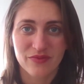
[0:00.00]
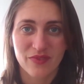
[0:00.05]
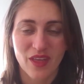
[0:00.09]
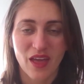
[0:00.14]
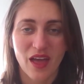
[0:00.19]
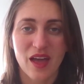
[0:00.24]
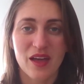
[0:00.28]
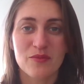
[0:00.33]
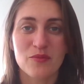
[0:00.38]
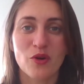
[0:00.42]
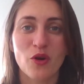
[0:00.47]

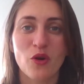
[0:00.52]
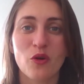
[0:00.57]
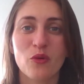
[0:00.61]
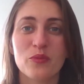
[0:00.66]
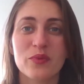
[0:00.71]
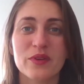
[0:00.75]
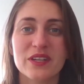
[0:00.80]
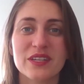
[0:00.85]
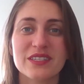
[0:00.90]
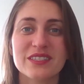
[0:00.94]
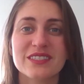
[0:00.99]
I'm
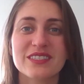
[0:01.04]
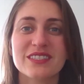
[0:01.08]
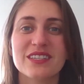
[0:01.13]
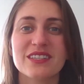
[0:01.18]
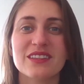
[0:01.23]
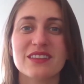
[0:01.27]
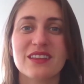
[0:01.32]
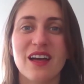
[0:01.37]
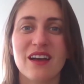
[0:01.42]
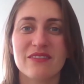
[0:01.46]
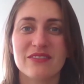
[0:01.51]
open to
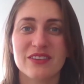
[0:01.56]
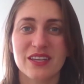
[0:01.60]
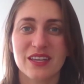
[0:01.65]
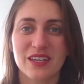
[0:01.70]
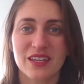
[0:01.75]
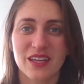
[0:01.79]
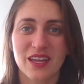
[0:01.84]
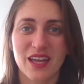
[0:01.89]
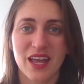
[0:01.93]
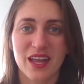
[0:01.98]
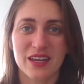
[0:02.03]

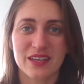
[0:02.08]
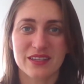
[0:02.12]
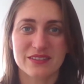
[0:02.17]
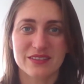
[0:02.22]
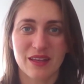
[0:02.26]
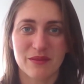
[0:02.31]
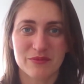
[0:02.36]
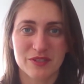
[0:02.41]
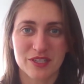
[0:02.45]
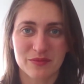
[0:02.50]
loving and accepting